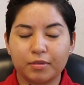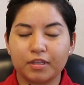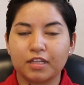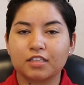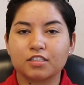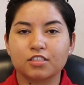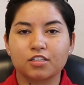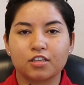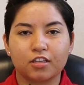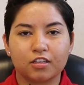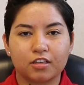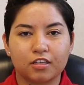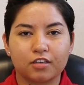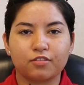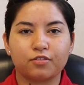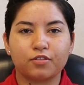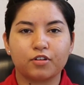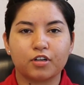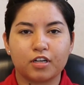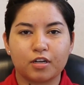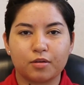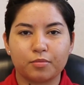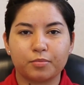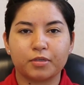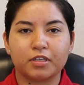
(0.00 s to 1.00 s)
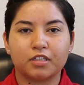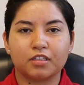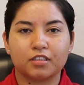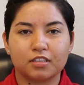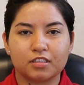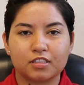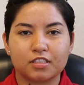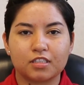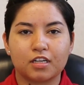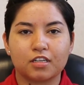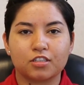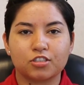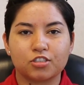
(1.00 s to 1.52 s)
And that's a good thing for a company. It's
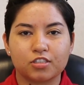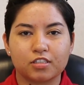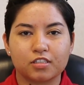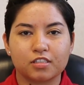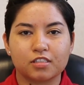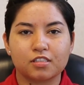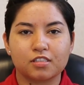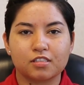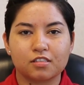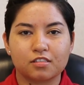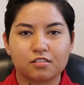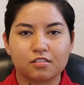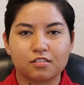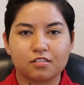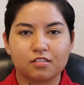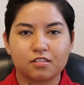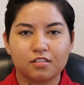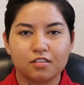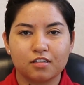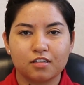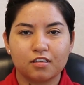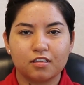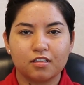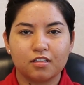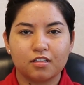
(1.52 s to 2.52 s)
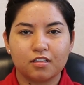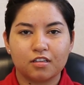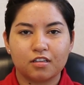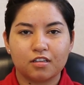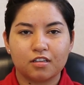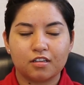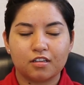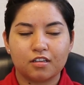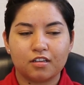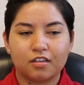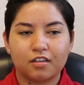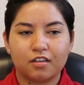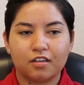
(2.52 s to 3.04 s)
not just
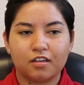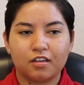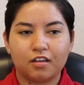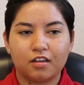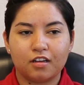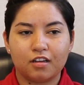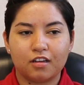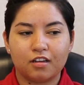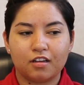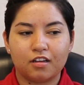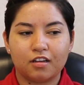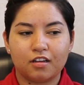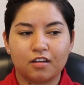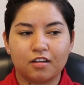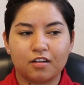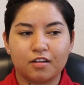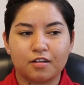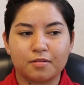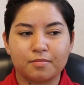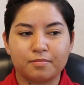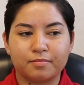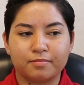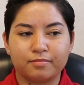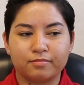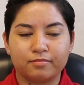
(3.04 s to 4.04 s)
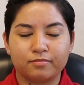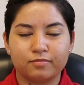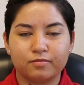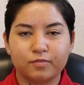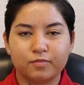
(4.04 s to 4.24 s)
um,